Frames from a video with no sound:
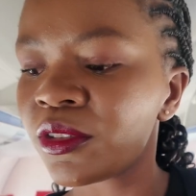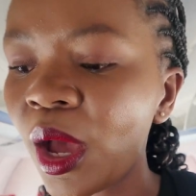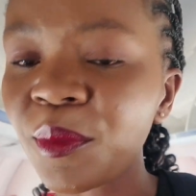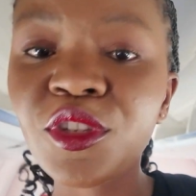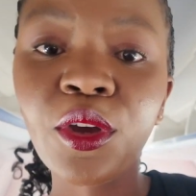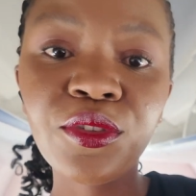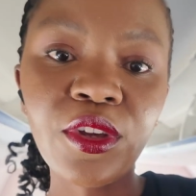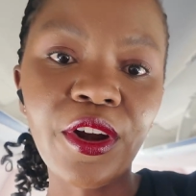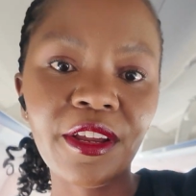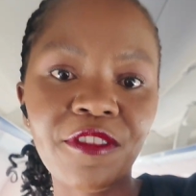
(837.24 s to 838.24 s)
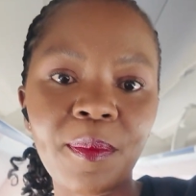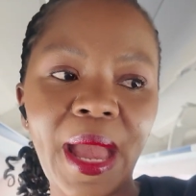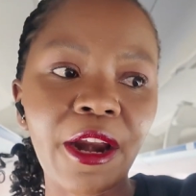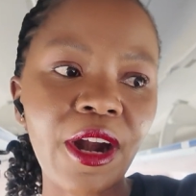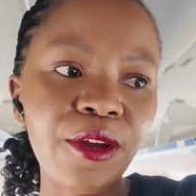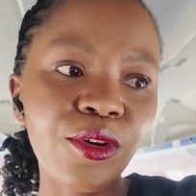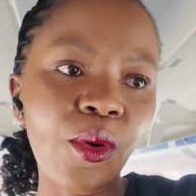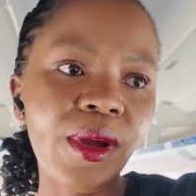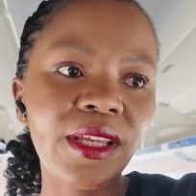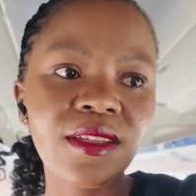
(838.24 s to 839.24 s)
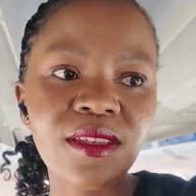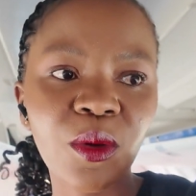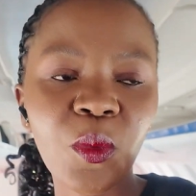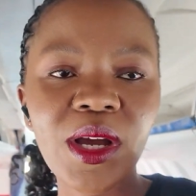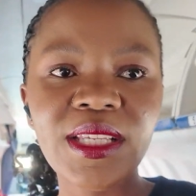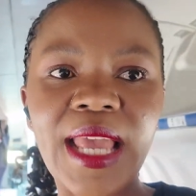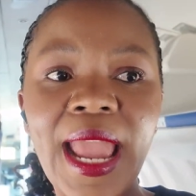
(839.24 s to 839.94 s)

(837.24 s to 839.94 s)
so I'm so sorry if the background noise was